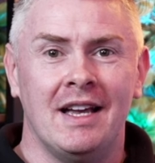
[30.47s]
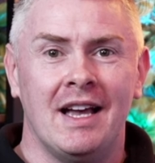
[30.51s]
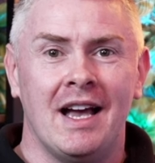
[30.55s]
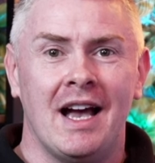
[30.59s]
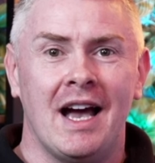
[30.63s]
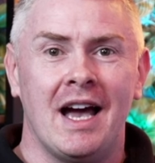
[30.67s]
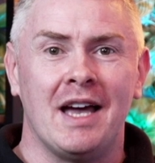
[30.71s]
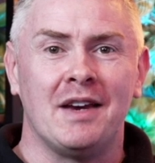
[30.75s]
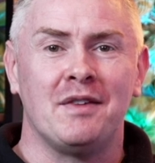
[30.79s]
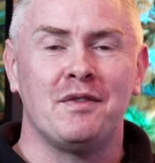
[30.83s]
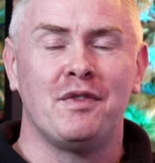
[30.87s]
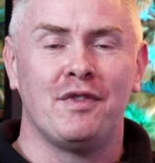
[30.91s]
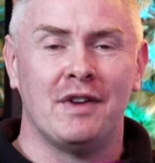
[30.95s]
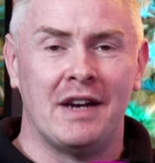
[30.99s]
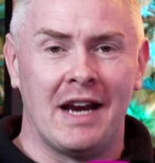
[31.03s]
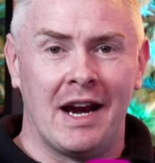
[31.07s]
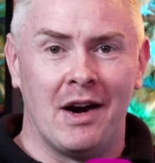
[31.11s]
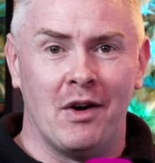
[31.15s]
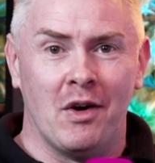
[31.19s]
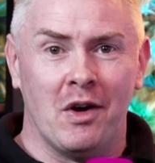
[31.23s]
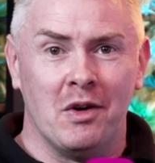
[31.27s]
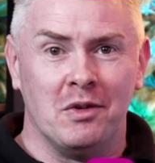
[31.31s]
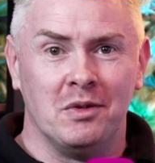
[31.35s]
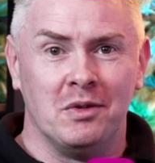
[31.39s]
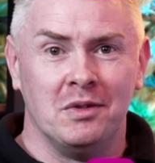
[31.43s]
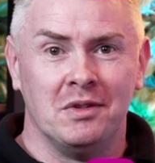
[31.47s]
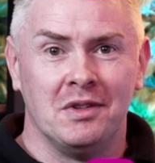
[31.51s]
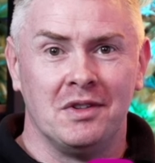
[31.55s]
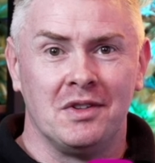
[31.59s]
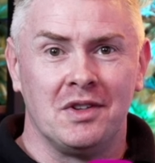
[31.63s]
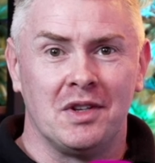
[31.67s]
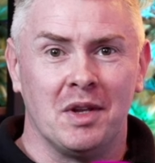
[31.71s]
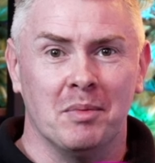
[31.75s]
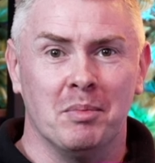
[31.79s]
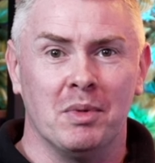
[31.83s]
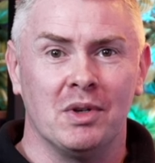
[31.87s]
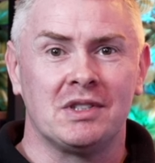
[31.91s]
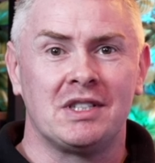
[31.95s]
and Finero,
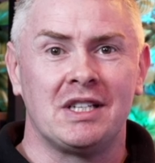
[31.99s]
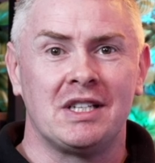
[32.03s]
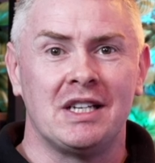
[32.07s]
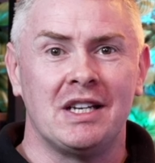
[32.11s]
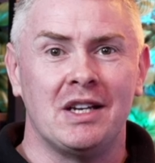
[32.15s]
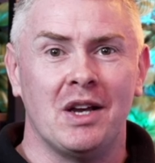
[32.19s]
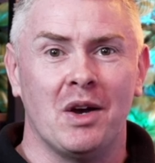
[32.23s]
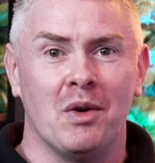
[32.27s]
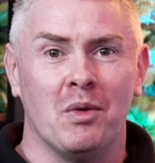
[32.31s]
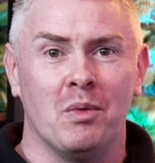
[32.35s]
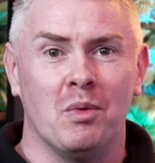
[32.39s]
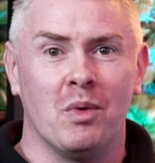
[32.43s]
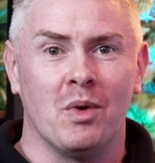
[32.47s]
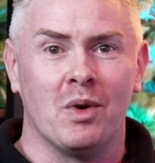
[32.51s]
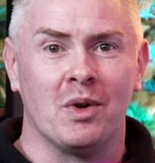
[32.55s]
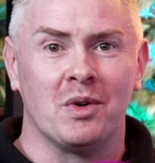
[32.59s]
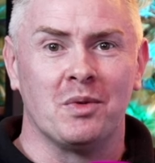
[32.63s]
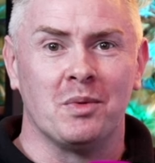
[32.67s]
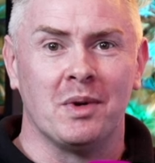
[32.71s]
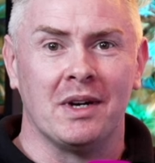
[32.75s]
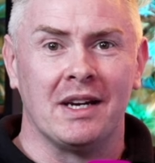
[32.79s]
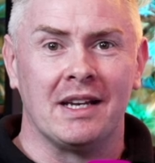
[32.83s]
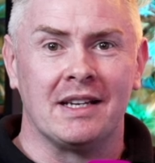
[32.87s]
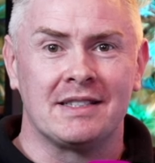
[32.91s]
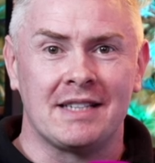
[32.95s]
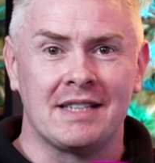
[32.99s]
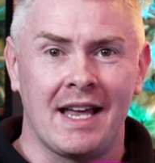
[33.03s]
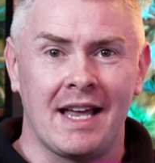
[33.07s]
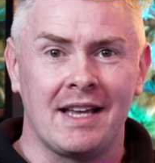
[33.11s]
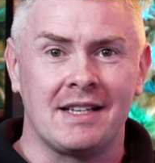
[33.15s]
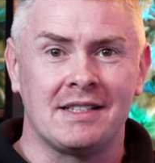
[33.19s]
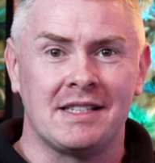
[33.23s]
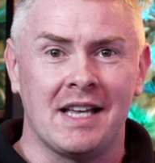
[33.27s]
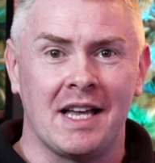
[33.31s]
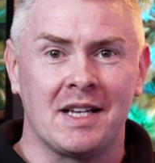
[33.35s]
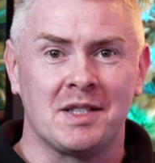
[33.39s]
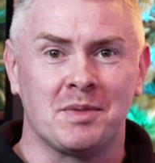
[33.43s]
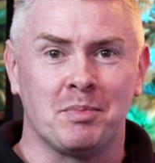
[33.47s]
the multi-award-winning tax
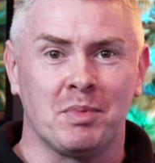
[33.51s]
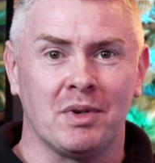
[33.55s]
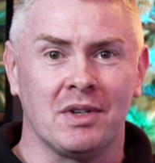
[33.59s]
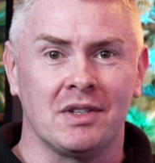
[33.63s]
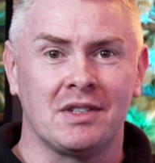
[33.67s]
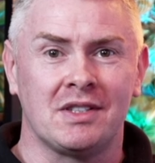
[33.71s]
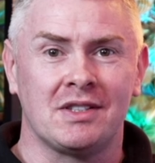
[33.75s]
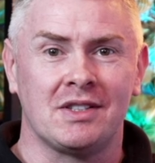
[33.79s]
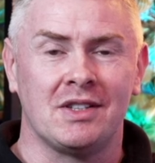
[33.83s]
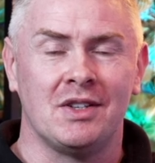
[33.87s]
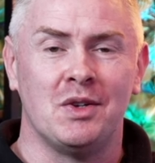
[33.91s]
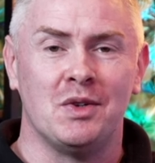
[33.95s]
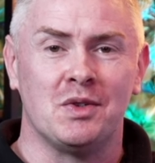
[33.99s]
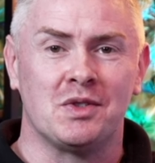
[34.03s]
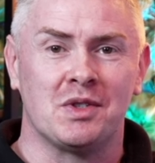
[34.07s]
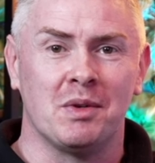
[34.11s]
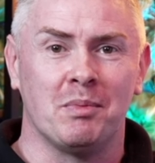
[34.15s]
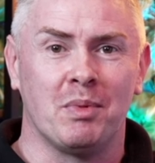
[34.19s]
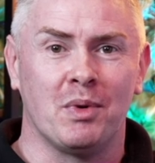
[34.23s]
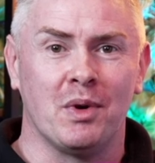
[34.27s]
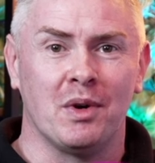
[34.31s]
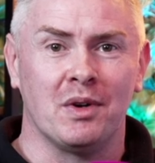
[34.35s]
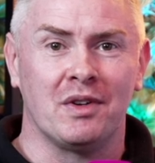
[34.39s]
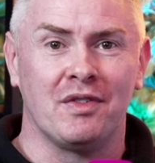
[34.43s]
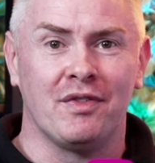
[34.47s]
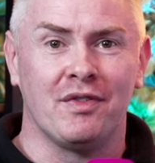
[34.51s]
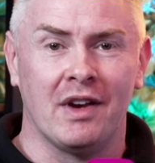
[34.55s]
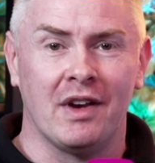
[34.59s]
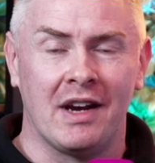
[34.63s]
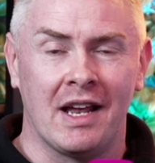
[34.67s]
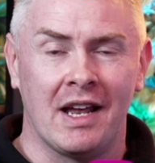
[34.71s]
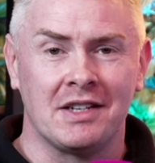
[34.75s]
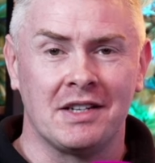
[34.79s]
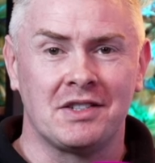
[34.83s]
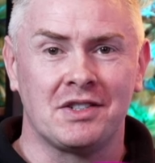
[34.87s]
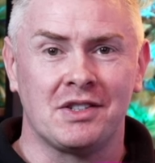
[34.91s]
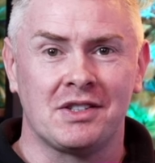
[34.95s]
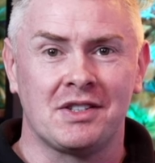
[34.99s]
experts who support
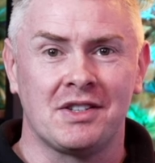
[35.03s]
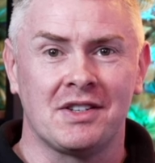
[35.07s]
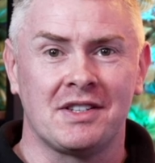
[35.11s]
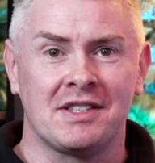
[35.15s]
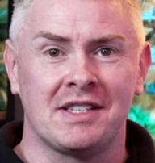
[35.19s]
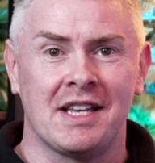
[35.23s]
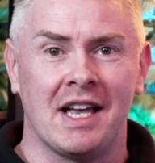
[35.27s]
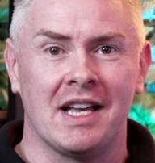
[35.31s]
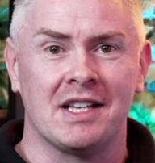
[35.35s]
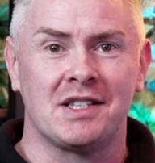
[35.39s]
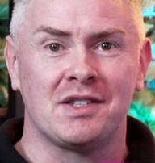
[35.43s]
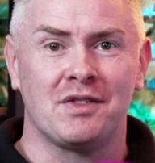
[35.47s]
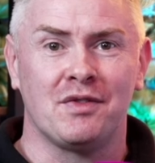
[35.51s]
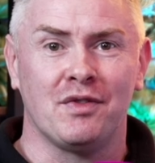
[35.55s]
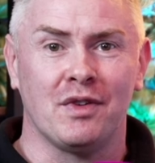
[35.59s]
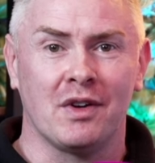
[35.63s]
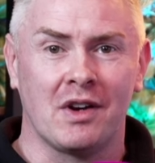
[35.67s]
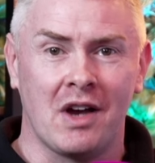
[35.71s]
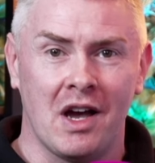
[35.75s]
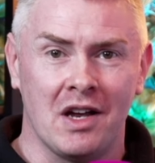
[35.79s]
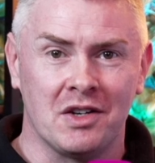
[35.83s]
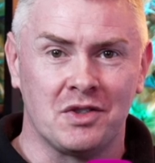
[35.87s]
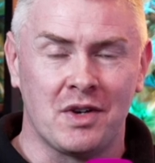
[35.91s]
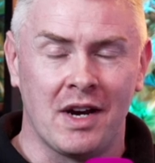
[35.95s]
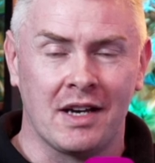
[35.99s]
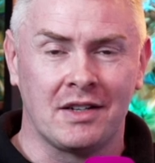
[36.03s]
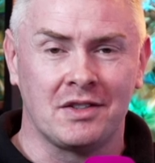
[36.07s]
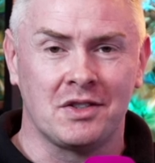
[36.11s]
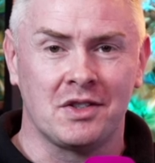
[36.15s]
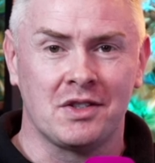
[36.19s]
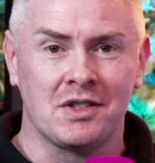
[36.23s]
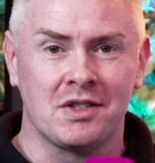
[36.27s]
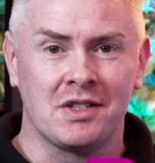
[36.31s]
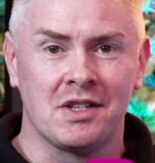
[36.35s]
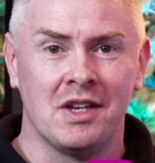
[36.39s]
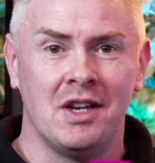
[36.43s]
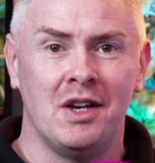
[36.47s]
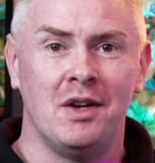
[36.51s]
financial success for
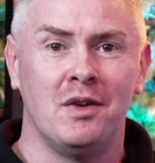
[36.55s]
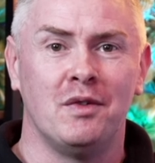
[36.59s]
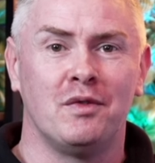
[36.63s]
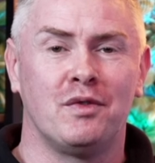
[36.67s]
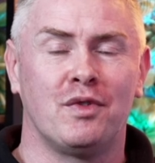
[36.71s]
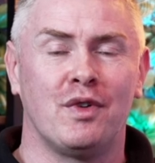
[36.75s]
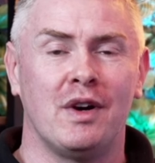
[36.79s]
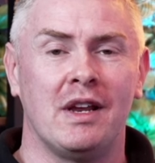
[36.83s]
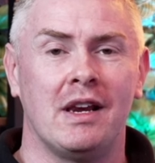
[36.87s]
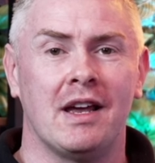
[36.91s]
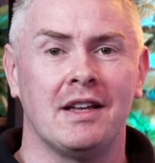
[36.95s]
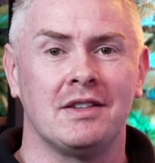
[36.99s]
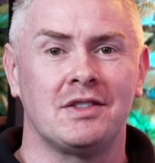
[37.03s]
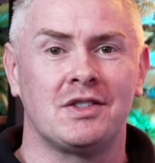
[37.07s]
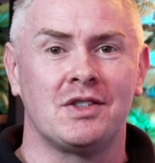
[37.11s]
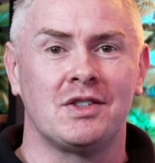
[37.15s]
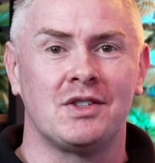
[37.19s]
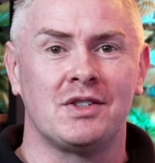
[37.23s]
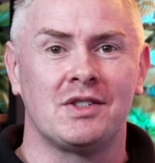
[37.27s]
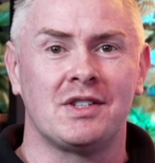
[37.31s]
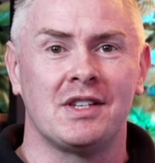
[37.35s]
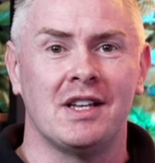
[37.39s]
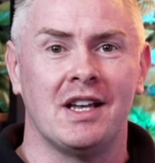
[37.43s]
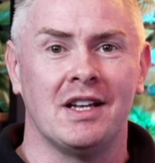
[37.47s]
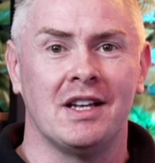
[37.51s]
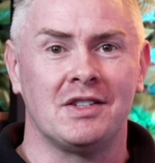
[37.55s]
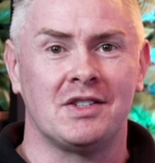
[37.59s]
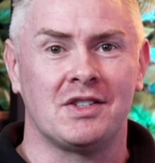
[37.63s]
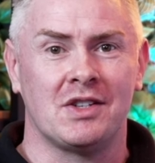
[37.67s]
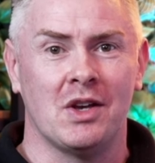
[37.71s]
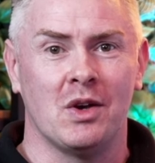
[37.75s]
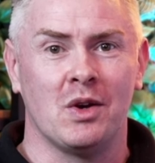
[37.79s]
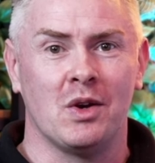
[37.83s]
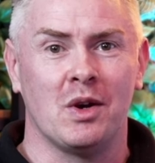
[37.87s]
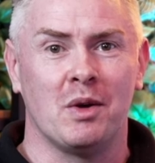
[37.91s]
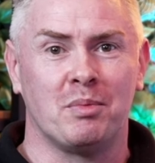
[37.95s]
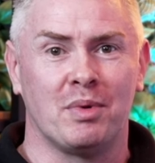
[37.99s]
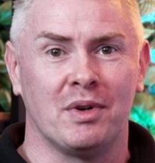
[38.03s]
contractors, freelancers, and
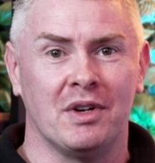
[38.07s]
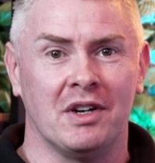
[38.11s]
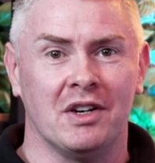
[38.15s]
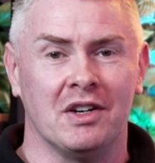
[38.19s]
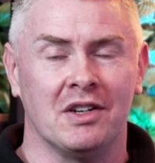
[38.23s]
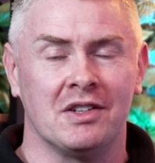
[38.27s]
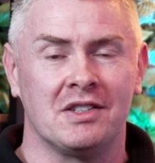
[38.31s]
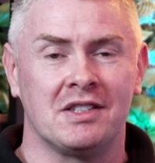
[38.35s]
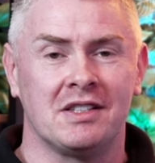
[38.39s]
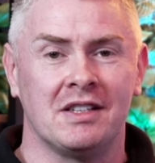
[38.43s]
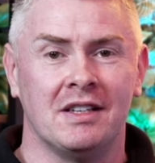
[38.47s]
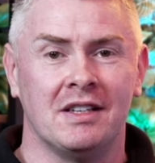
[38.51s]
solopreneurs.